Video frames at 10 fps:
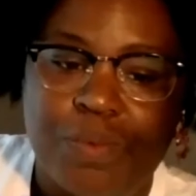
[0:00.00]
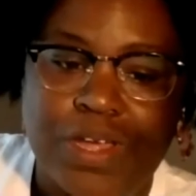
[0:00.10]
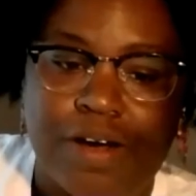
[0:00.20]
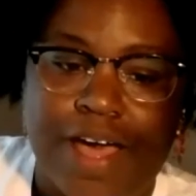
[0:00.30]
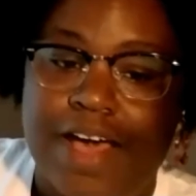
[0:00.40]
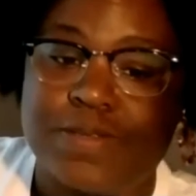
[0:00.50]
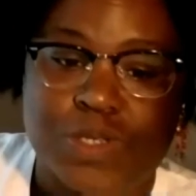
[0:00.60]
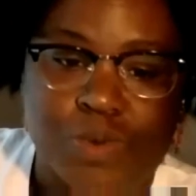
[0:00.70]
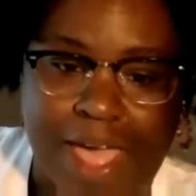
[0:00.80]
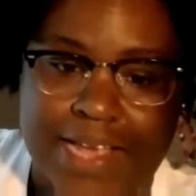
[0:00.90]
we're going to have
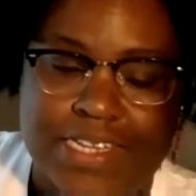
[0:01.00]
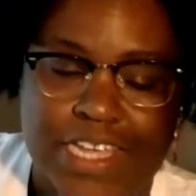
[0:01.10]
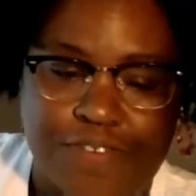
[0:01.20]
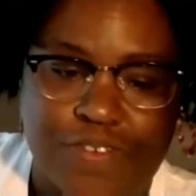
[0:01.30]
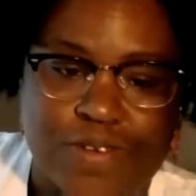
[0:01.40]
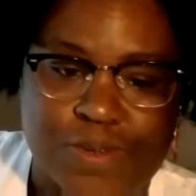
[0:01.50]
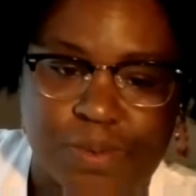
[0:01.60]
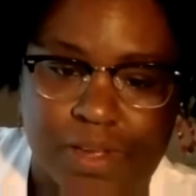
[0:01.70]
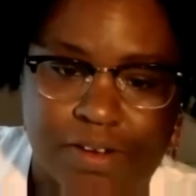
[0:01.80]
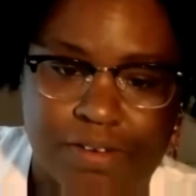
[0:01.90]
some swag to give you as
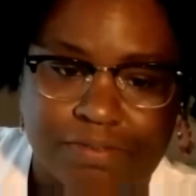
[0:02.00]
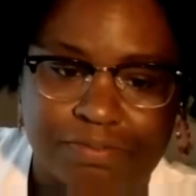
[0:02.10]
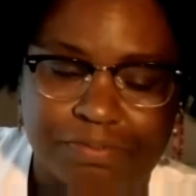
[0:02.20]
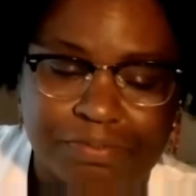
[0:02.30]
well.